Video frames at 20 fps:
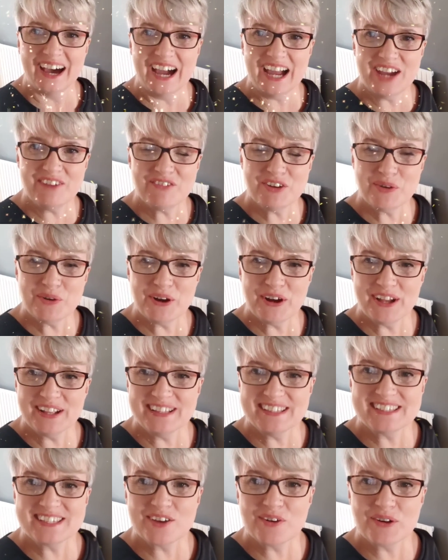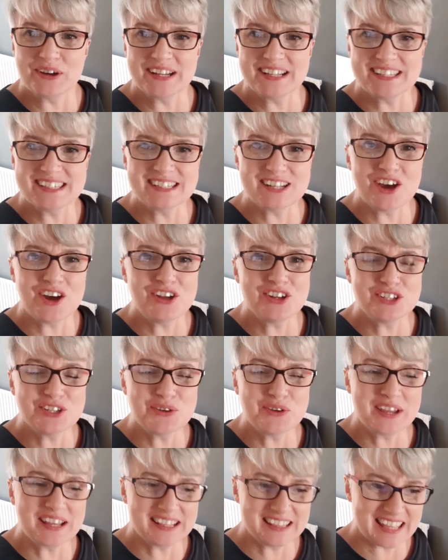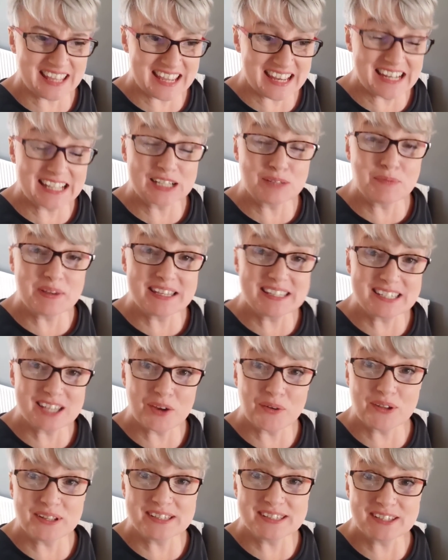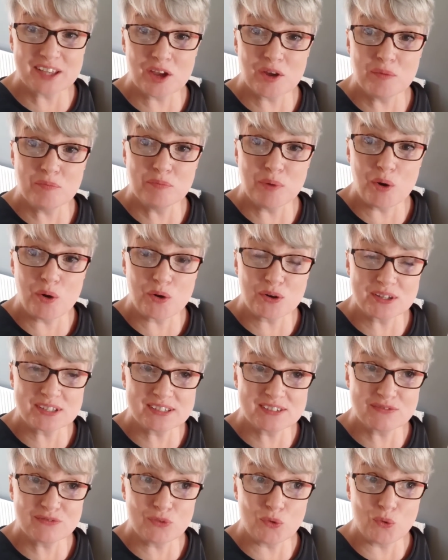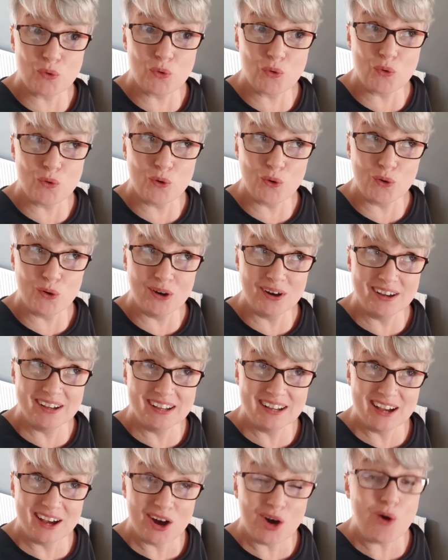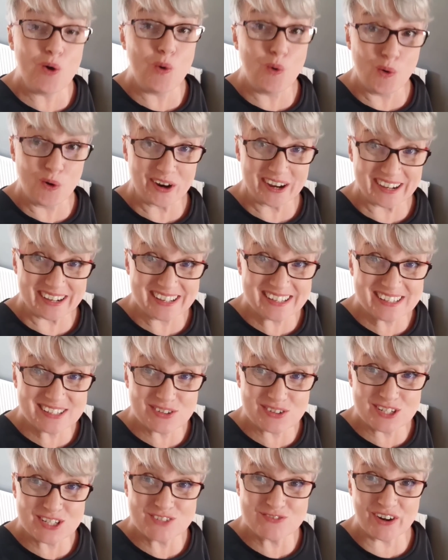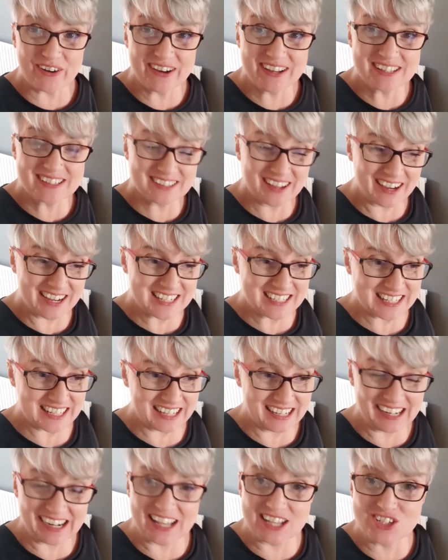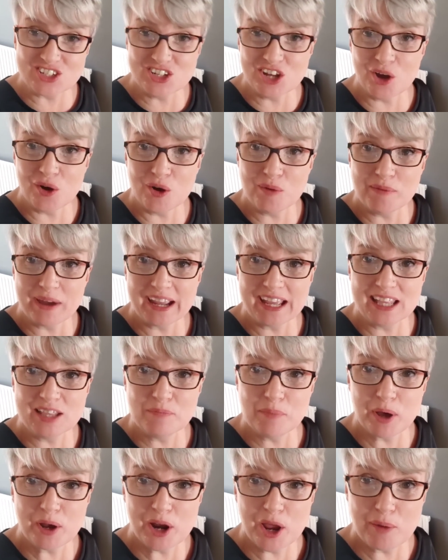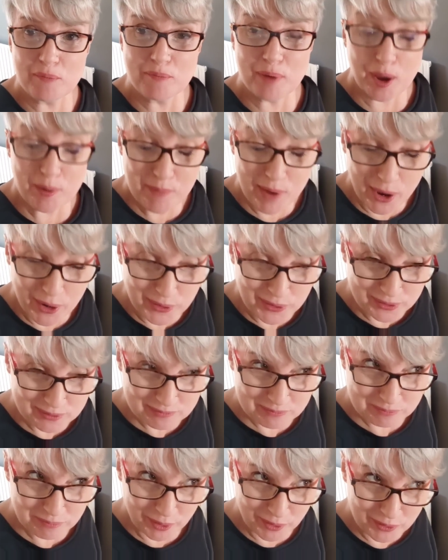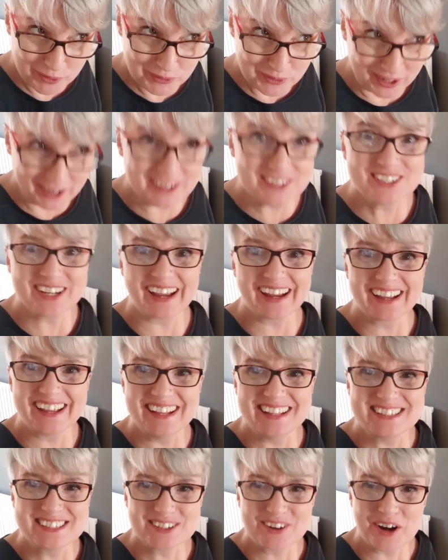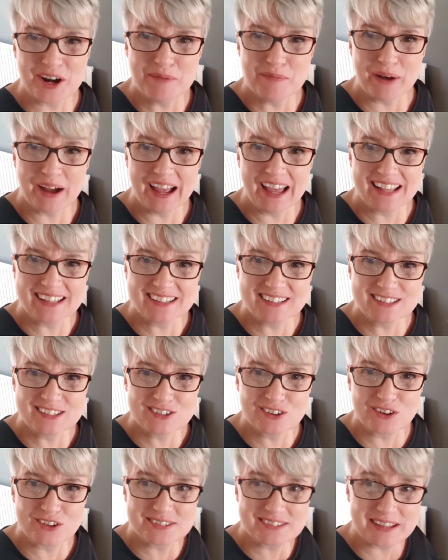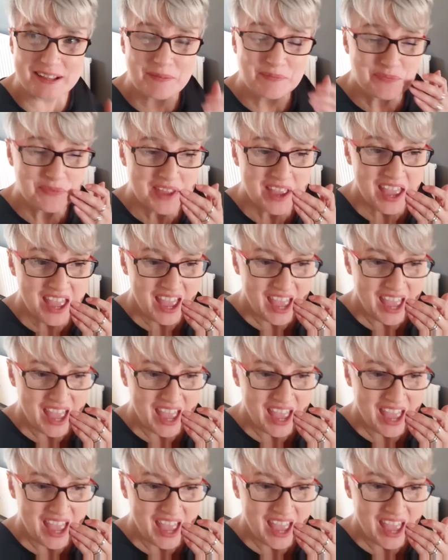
Hi everyone, so I'm going to start doing the Little Miss So and So box for August, which is very exciting, and as you know I'm making the Pona jacket, by Helen's Closet.